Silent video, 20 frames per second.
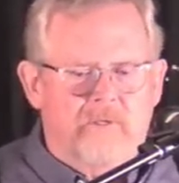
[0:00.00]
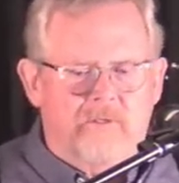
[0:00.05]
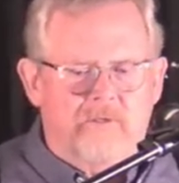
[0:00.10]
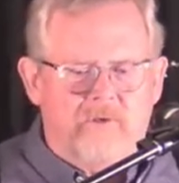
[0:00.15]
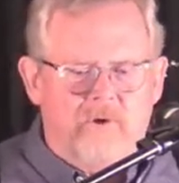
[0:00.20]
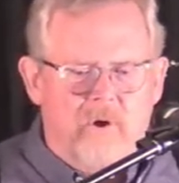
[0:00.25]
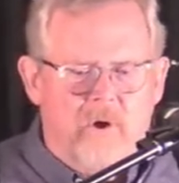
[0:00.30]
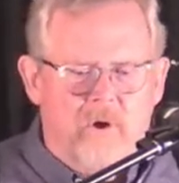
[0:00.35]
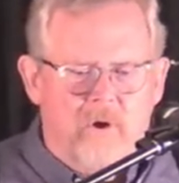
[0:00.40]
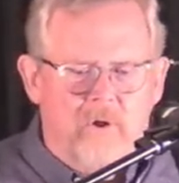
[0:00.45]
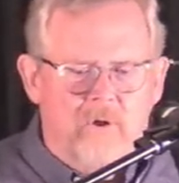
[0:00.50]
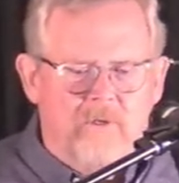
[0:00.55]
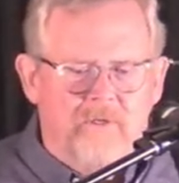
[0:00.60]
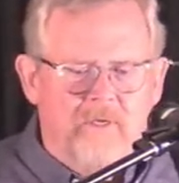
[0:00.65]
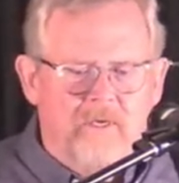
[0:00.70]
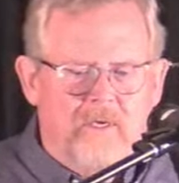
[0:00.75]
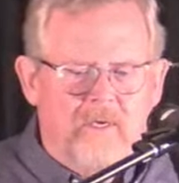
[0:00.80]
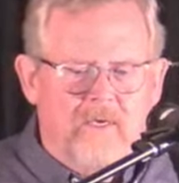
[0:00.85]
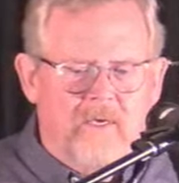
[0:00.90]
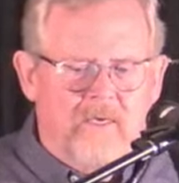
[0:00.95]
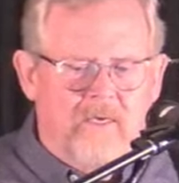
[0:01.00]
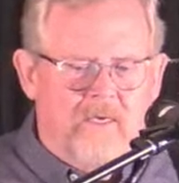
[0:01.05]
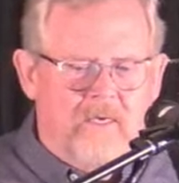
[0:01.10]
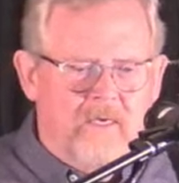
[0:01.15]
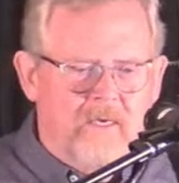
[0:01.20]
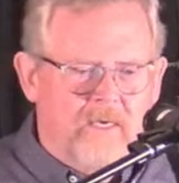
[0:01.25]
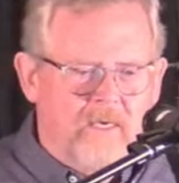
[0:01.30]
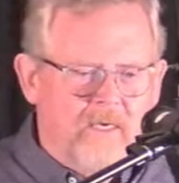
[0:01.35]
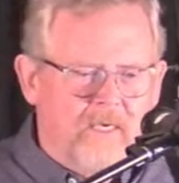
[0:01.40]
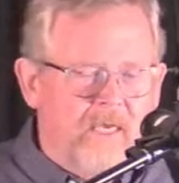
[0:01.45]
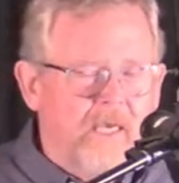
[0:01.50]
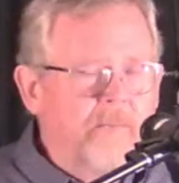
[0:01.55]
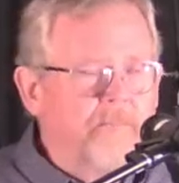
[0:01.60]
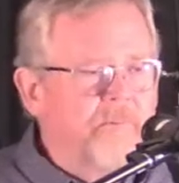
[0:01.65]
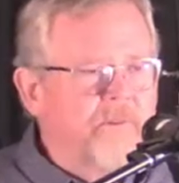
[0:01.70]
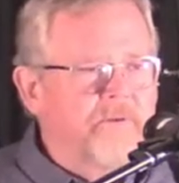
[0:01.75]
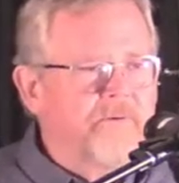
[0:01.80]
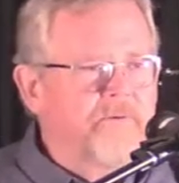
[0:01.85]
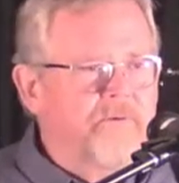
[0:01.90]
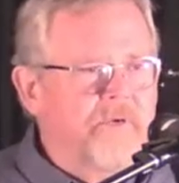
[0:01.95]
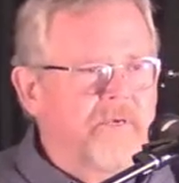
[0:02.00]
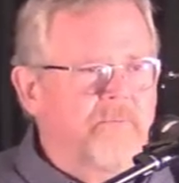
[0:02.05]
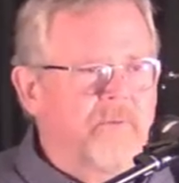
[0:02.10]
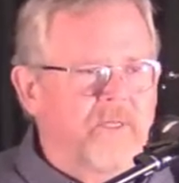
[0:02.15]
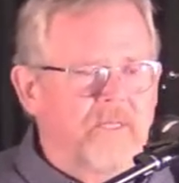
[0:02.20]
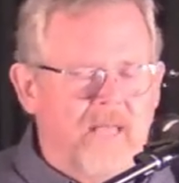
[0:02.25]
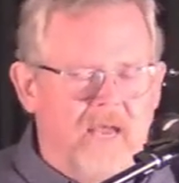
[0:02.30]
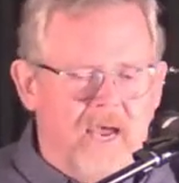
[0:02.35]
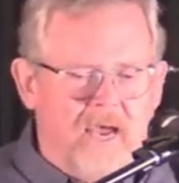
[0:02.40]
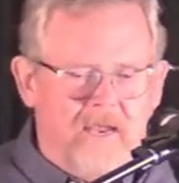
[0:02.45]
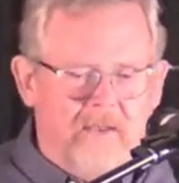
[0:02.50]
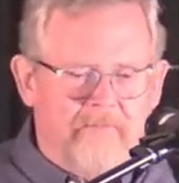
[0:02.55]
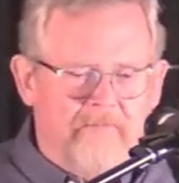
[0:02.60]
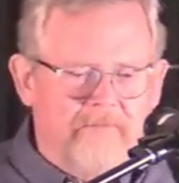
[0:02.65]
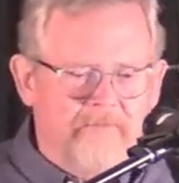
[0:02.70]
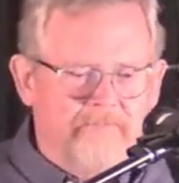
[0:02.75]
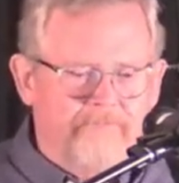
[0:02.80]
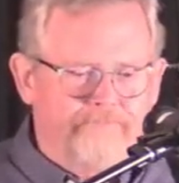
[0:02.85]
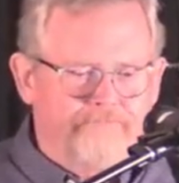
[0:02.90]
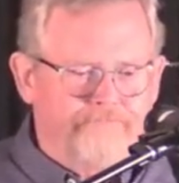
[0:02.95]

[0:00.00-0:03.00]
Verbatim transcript: It's called Keep the Dream Alive.